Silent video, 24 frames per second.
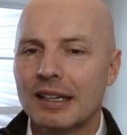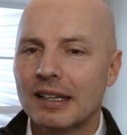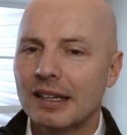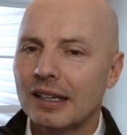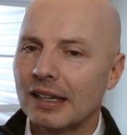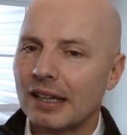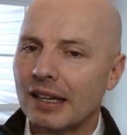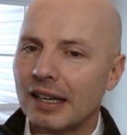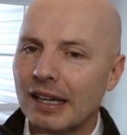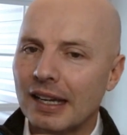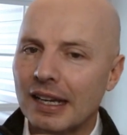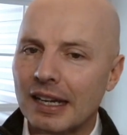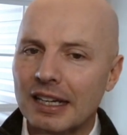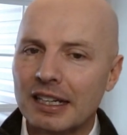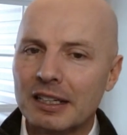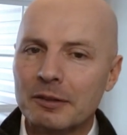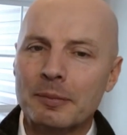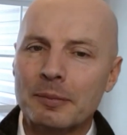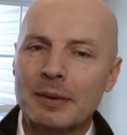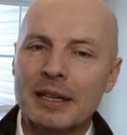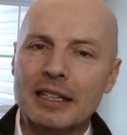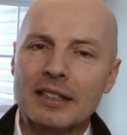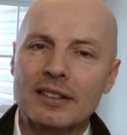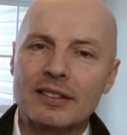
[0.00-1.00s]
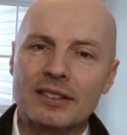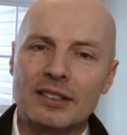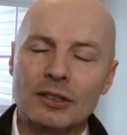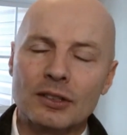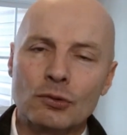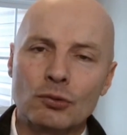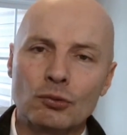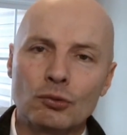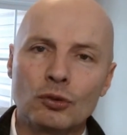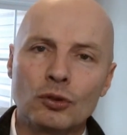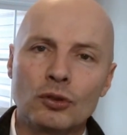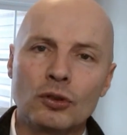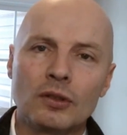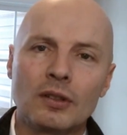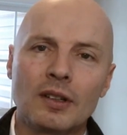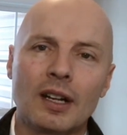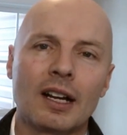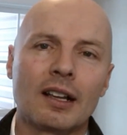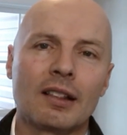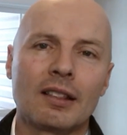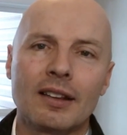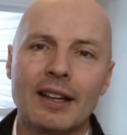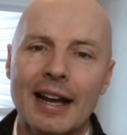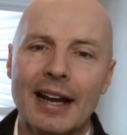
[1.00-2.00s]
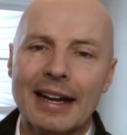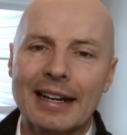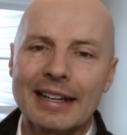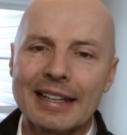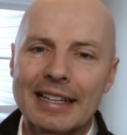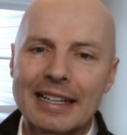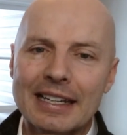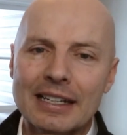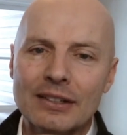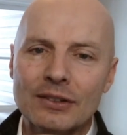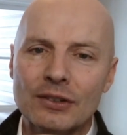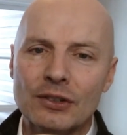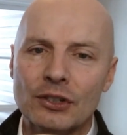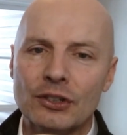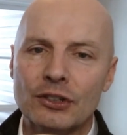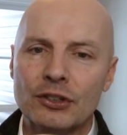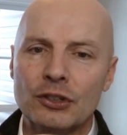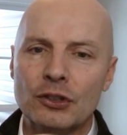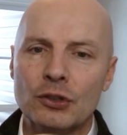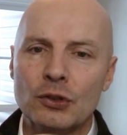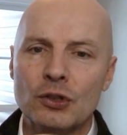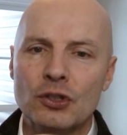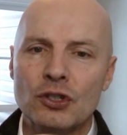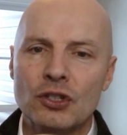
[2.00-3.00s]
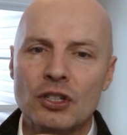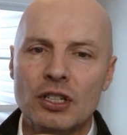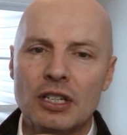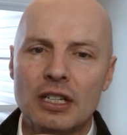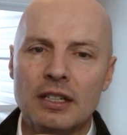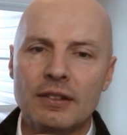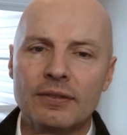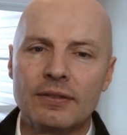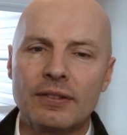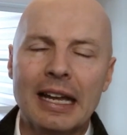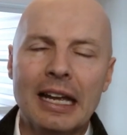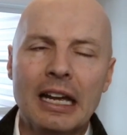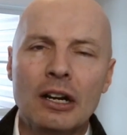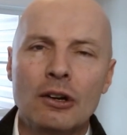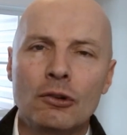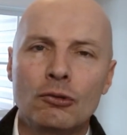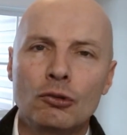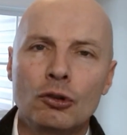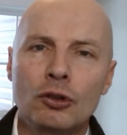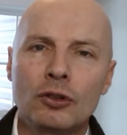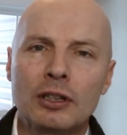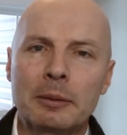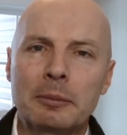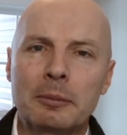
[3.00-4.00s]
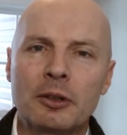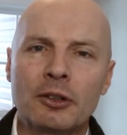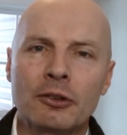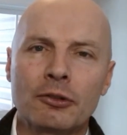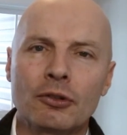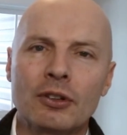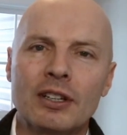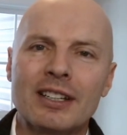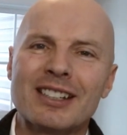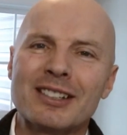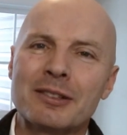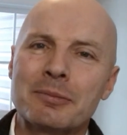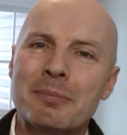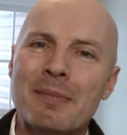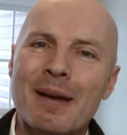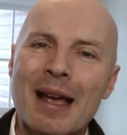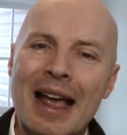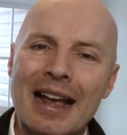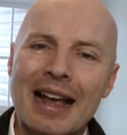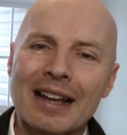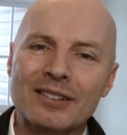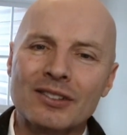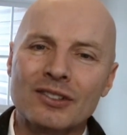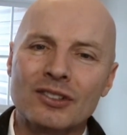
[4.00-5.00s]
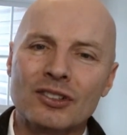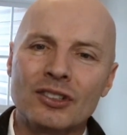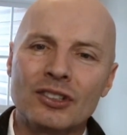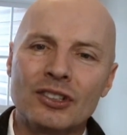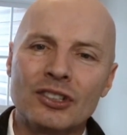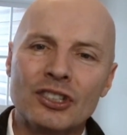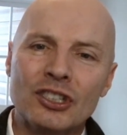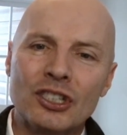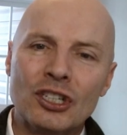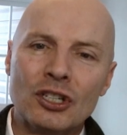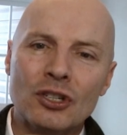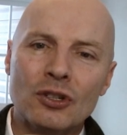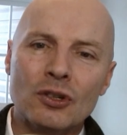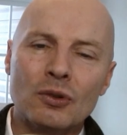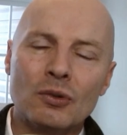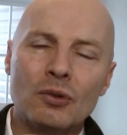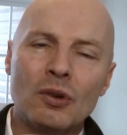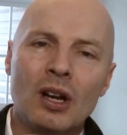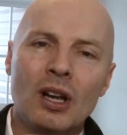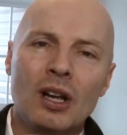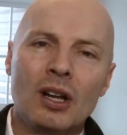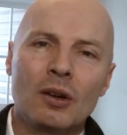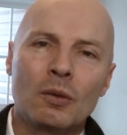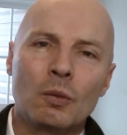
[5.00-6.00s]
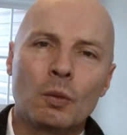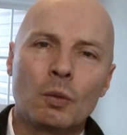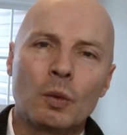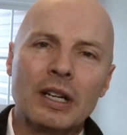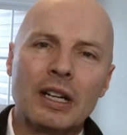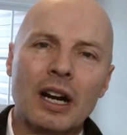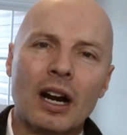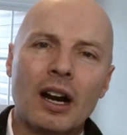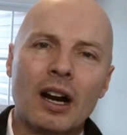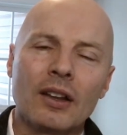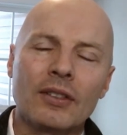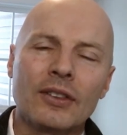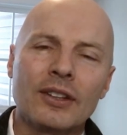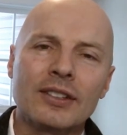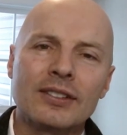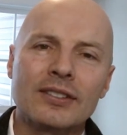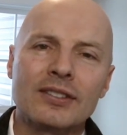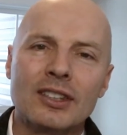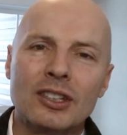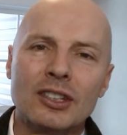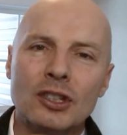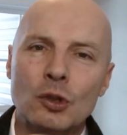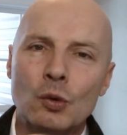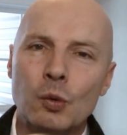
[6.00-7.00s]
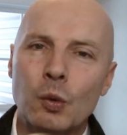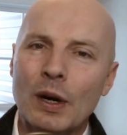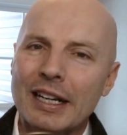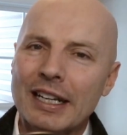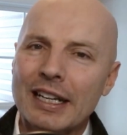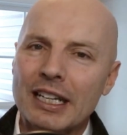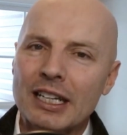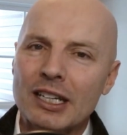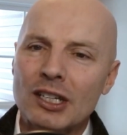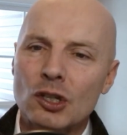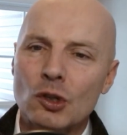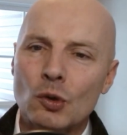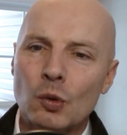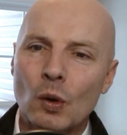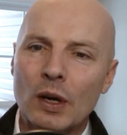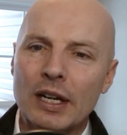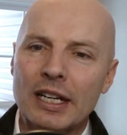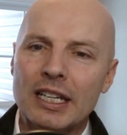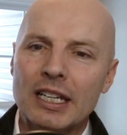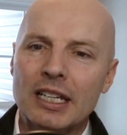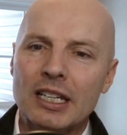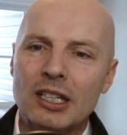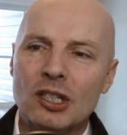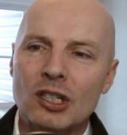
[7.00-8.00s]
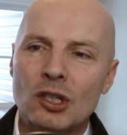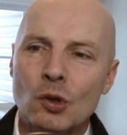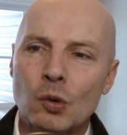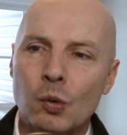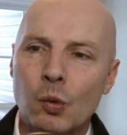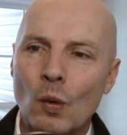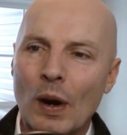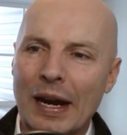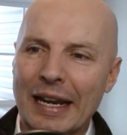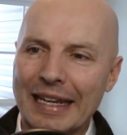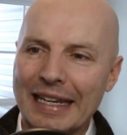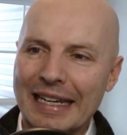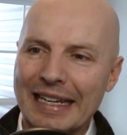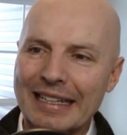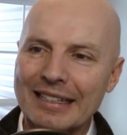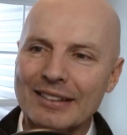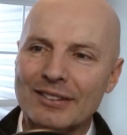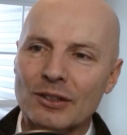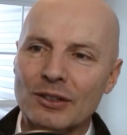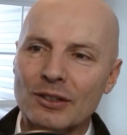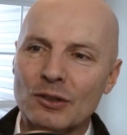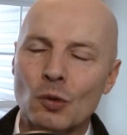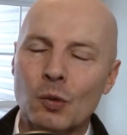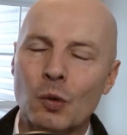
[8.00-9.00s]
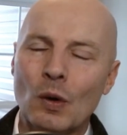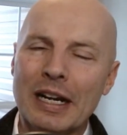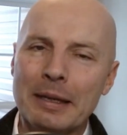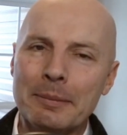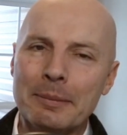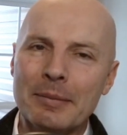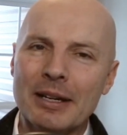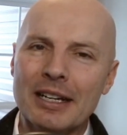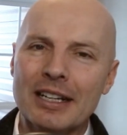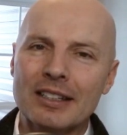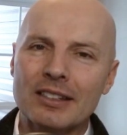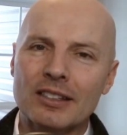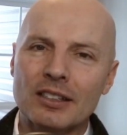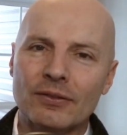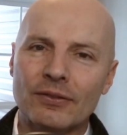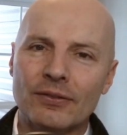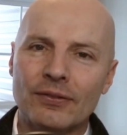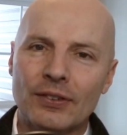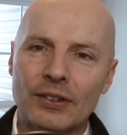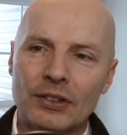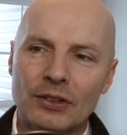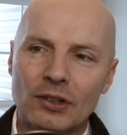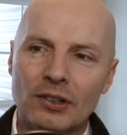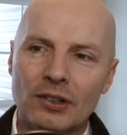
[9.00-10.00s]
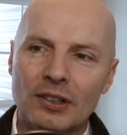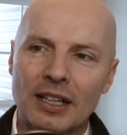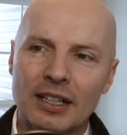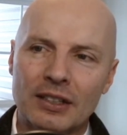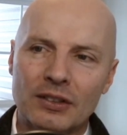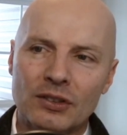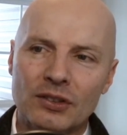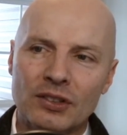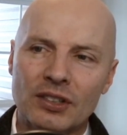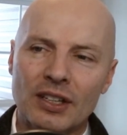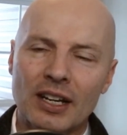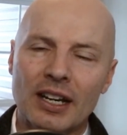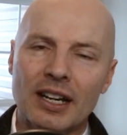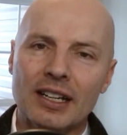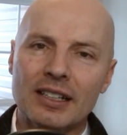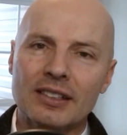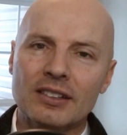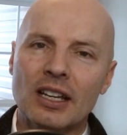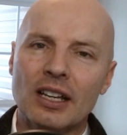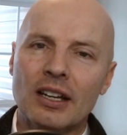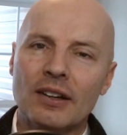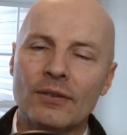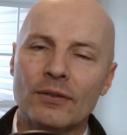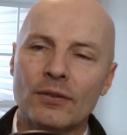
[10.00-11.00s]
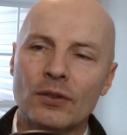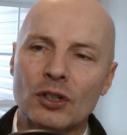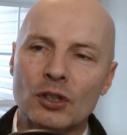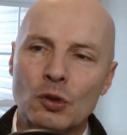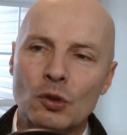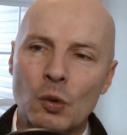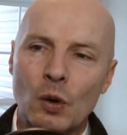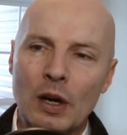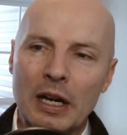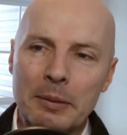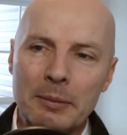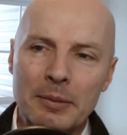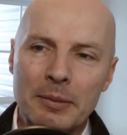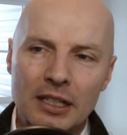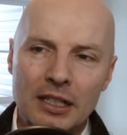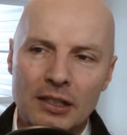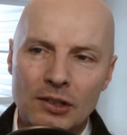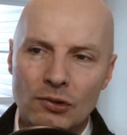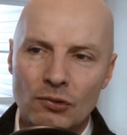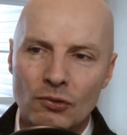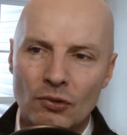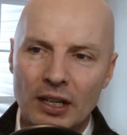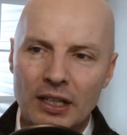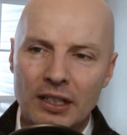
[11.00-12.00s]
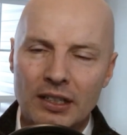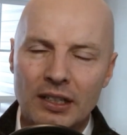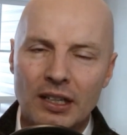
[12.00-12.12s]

and it makes this rule a lot easier to achieve. Rule number 3 is master you. We call this the 20-20-20. So 20 minutes of physical exercise for 20 minutes straight,